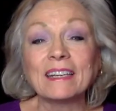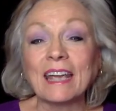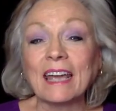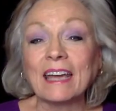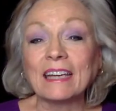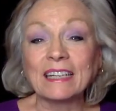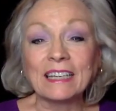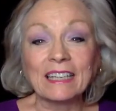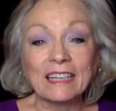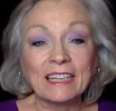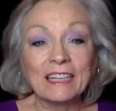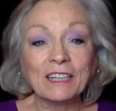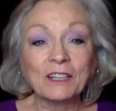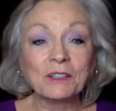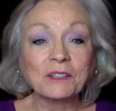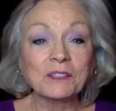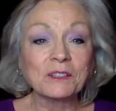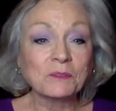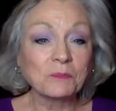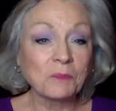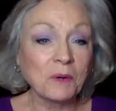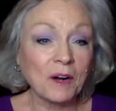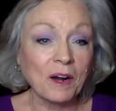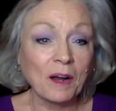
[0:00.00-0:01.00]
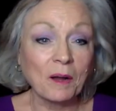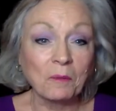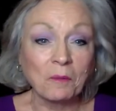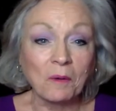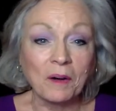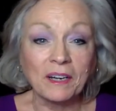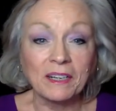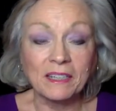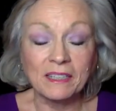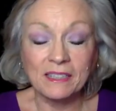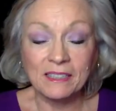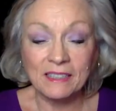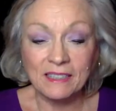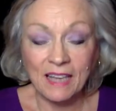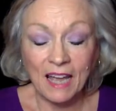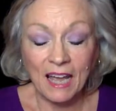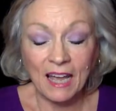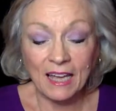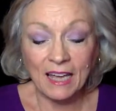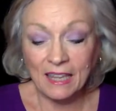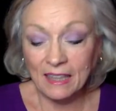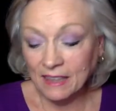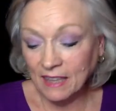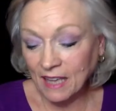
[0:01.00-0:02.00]
and here is where I want to
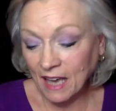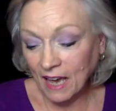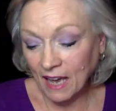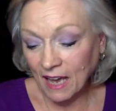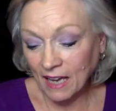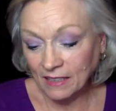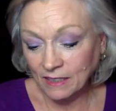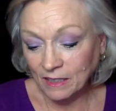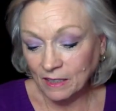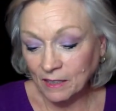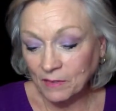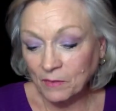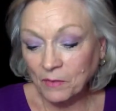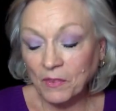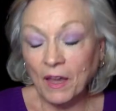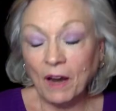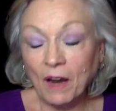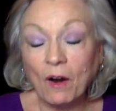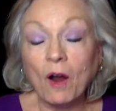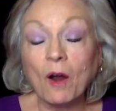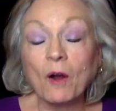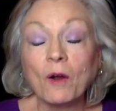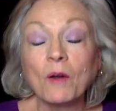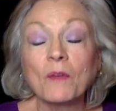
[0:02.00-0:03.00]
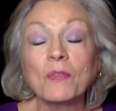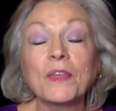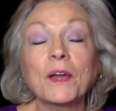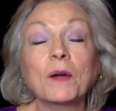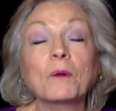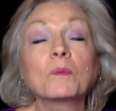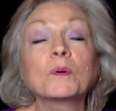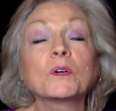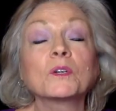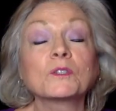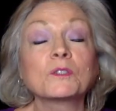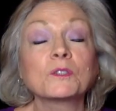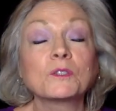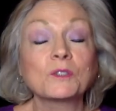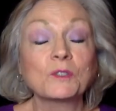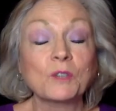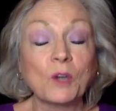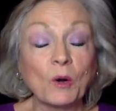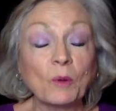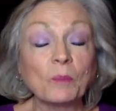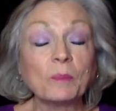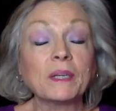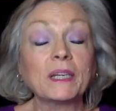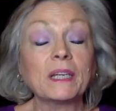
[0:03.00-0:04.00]
say that there were
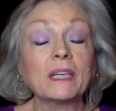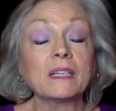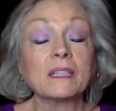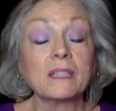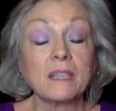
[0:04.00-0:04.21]
so many